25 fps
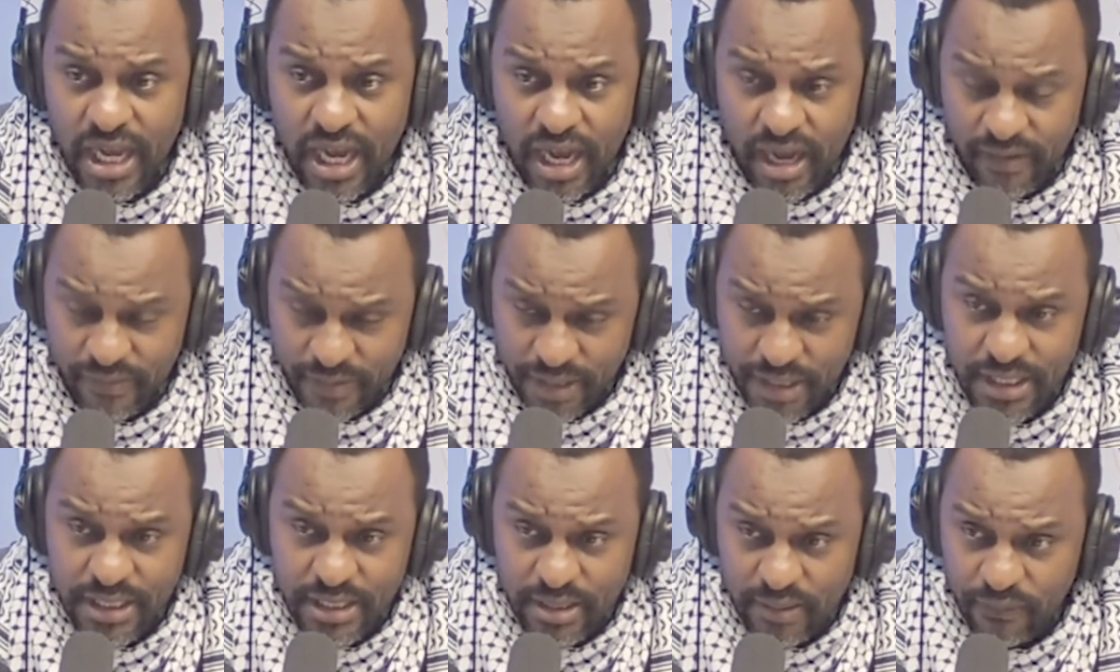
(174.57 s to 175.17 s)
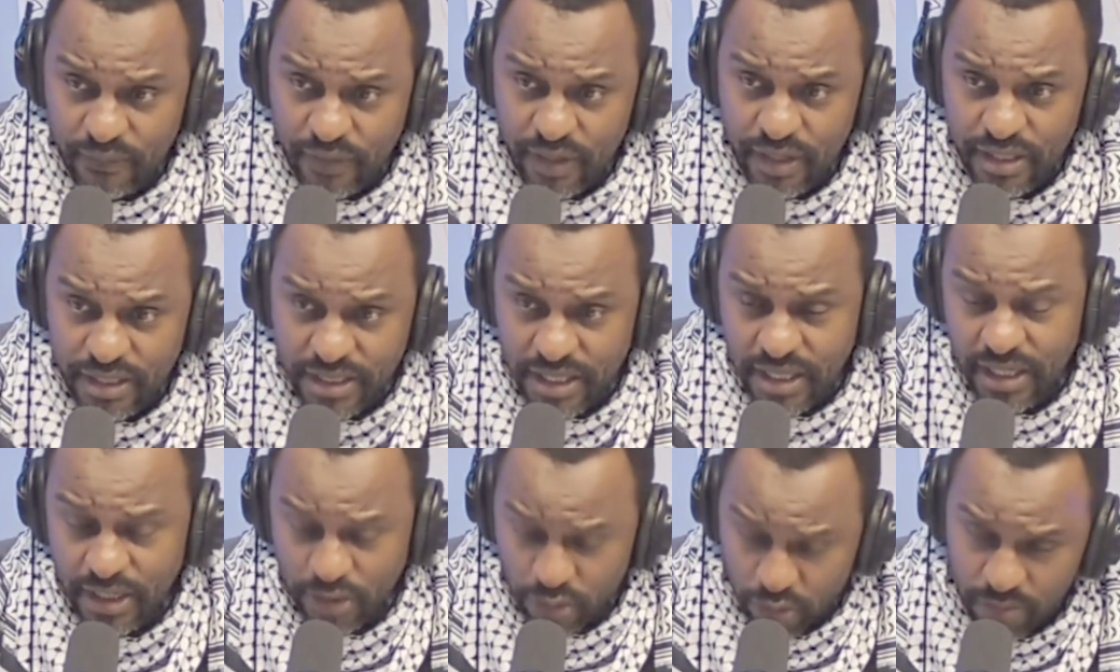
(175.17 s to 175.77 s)
I've seen some very
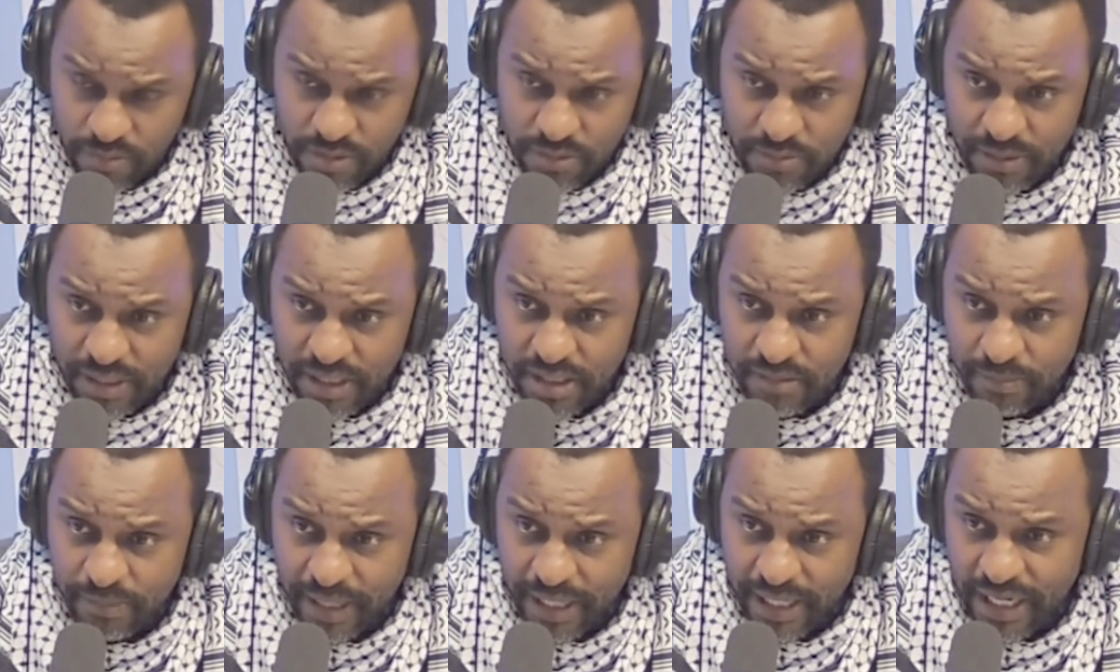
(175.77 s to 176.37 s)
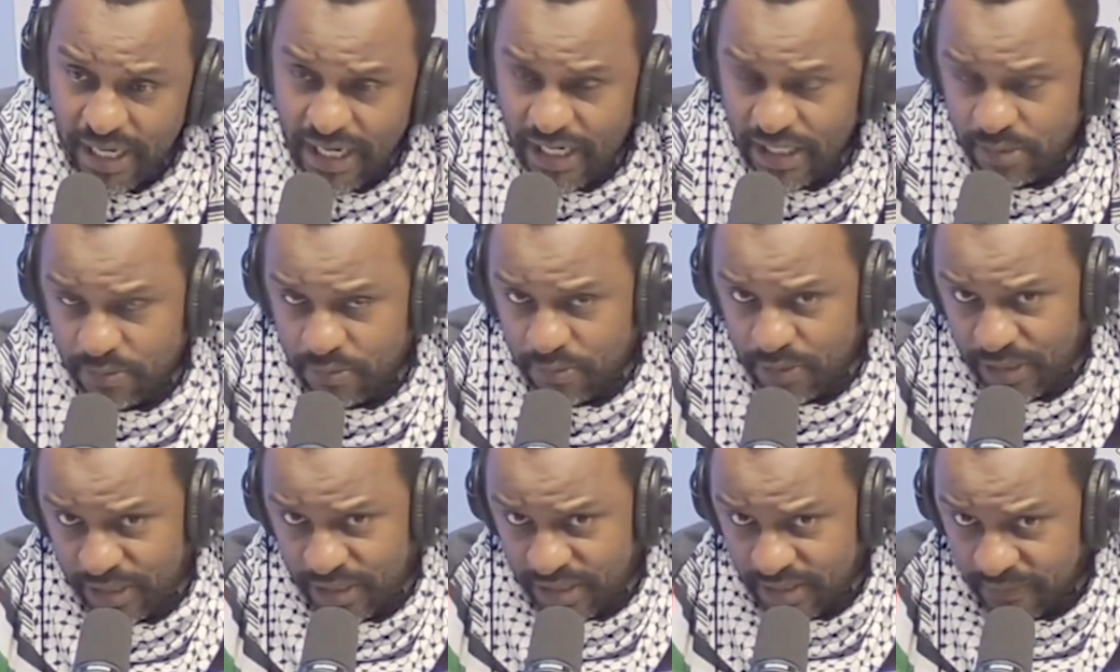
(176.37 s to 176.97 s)
serious homes built by
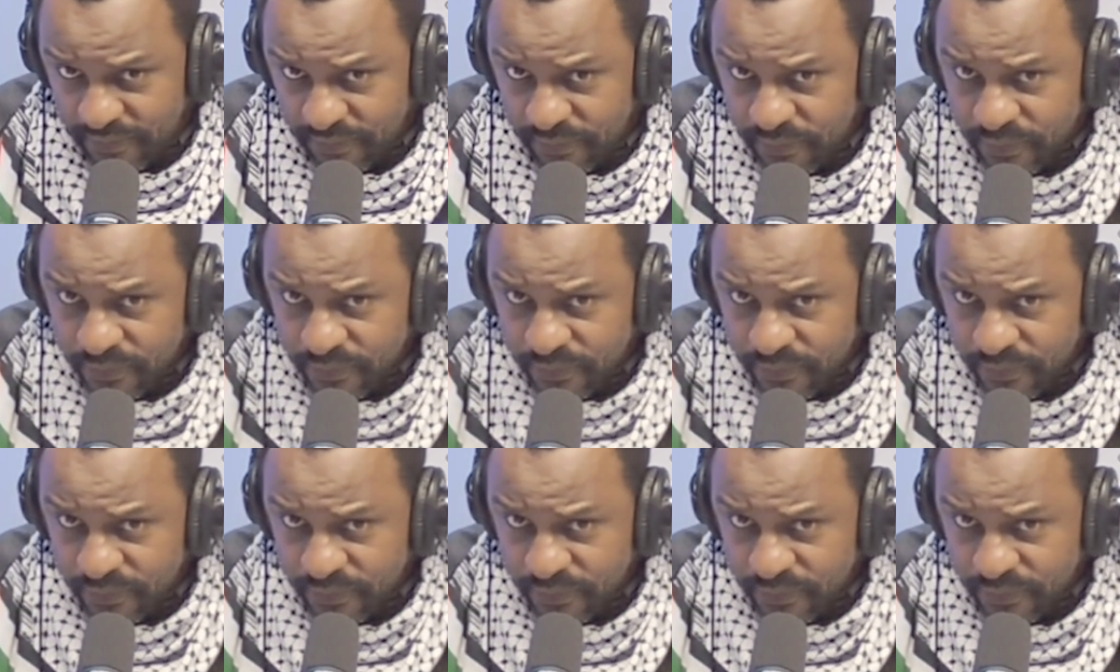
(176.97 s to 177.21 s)
diasporans.